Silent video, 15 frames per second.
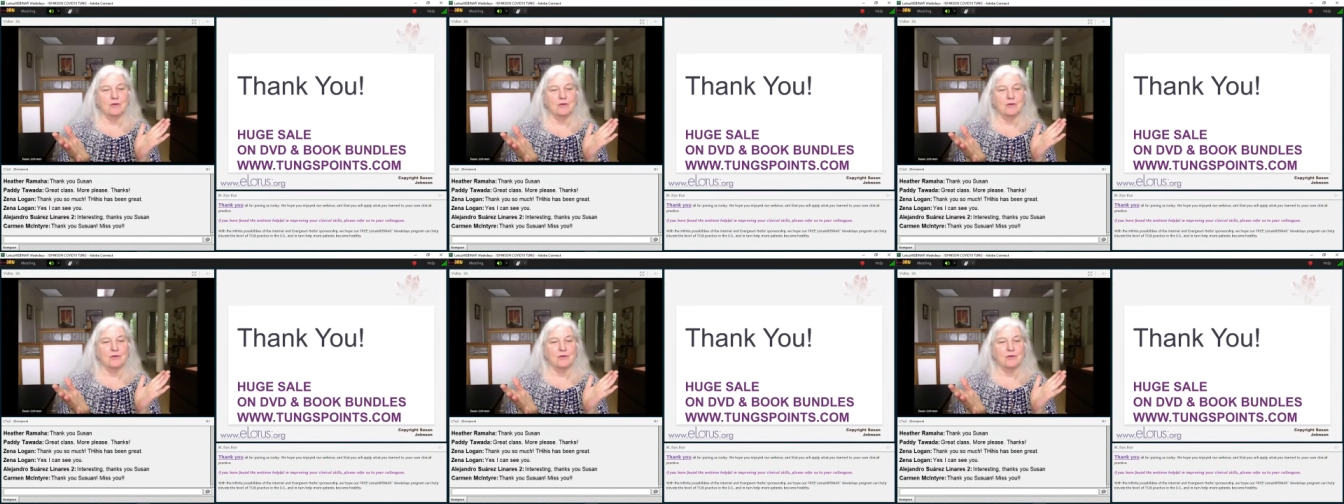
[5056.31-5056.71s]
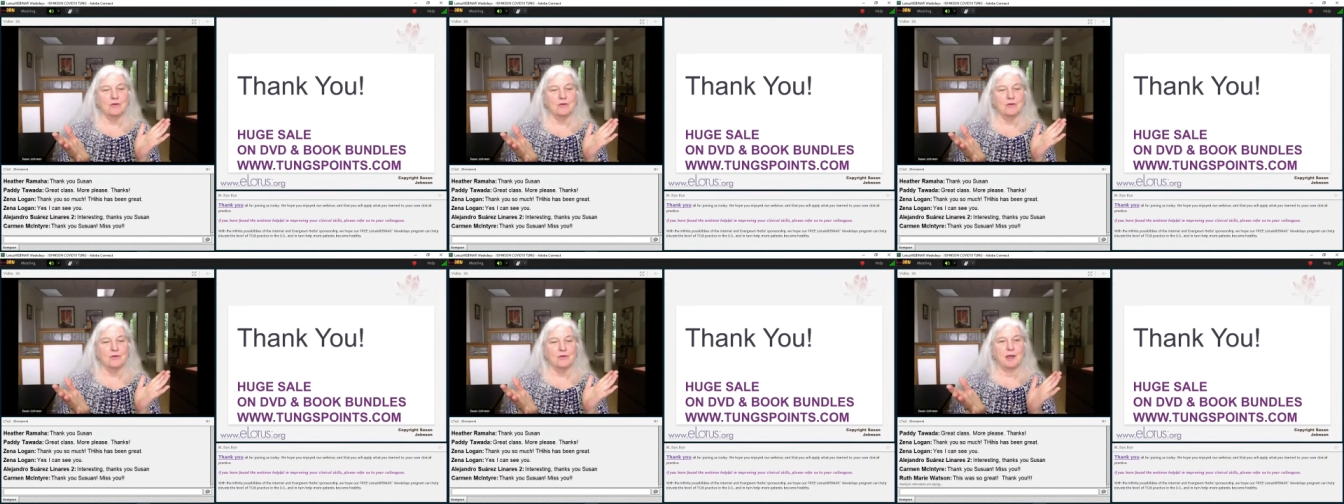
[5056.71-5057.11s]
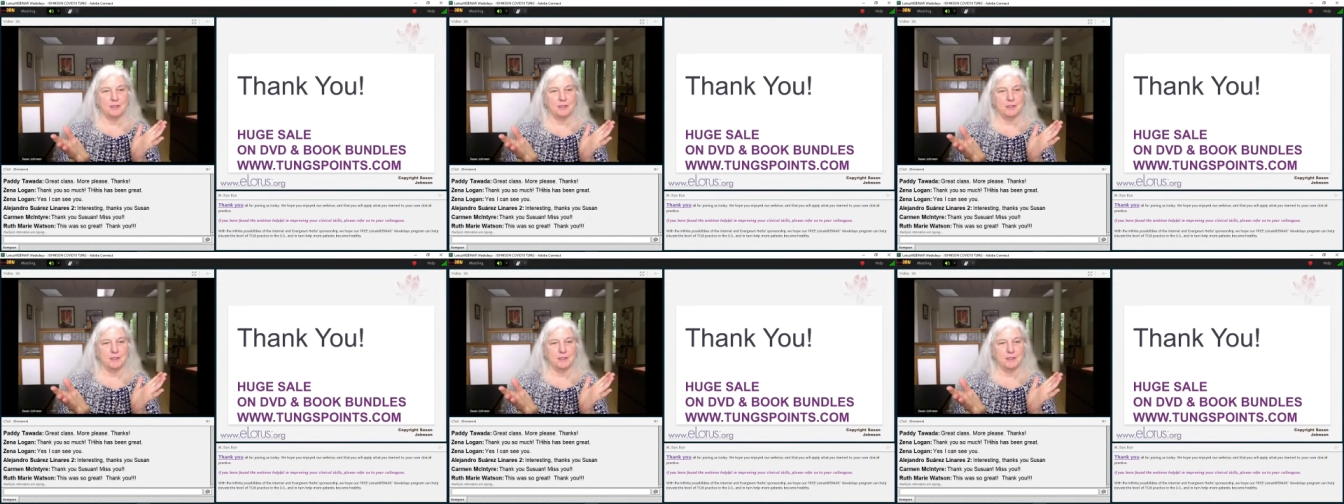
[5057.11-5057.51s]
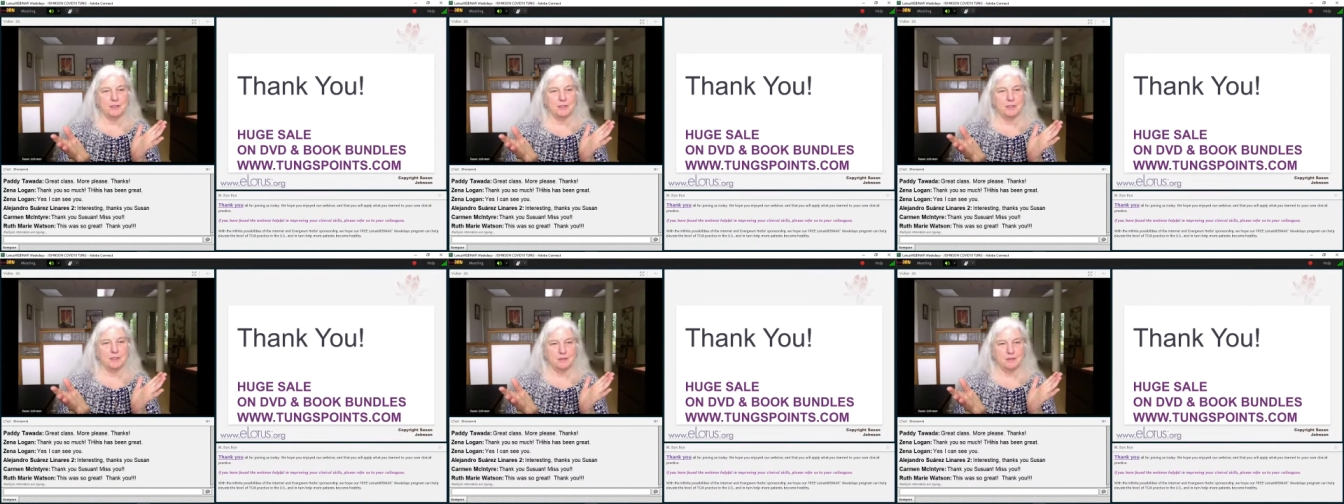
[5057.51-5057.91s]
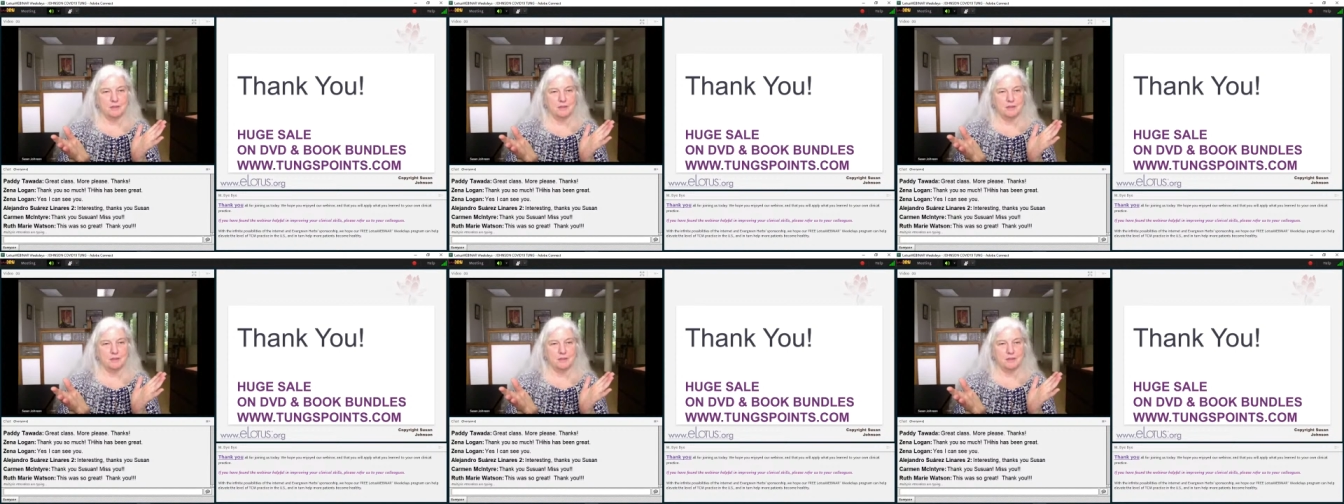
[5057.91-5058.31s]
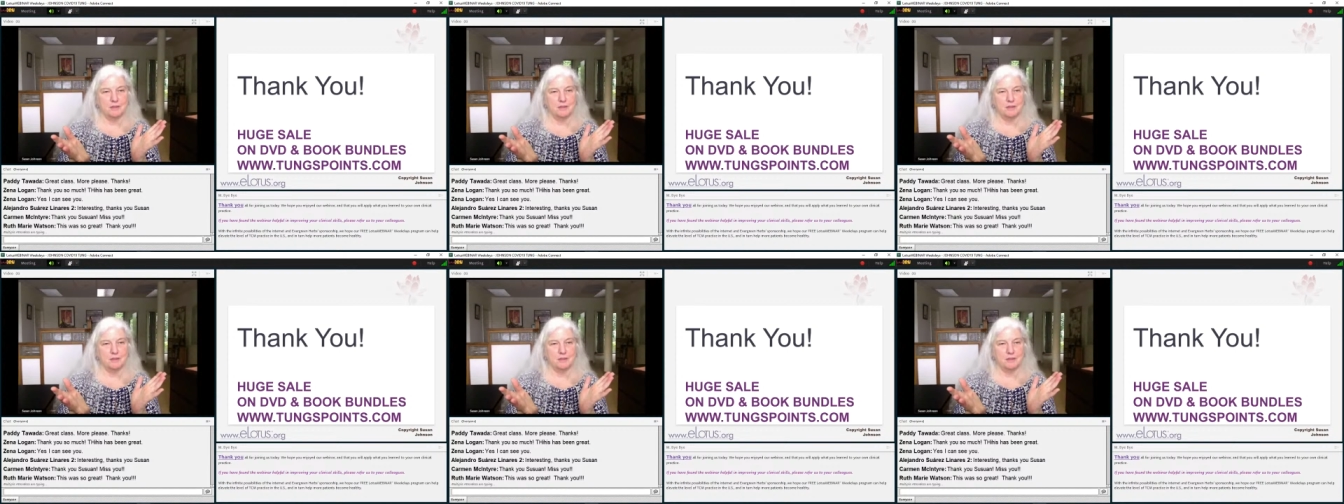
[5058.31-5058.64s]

It's a uh, aloe vera from my garden with